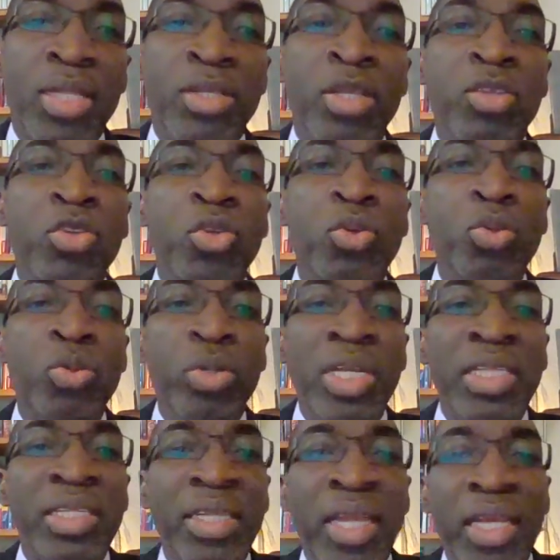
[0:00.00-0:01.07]
The new
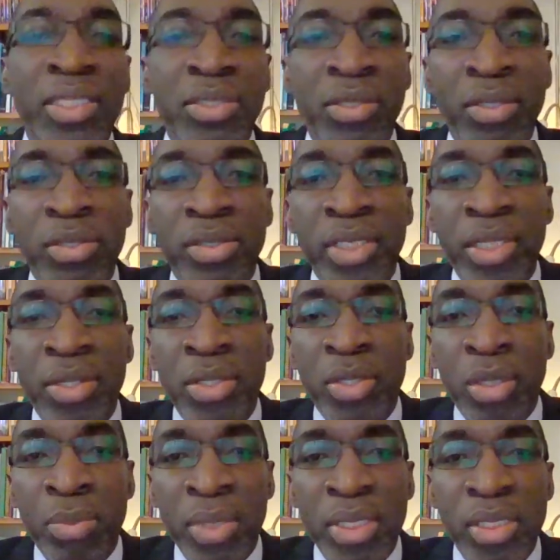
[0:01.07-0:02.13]
International Steering
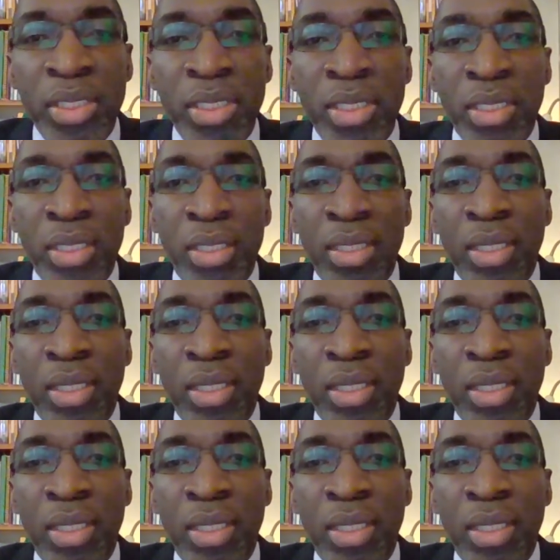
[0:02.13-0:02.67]
Committee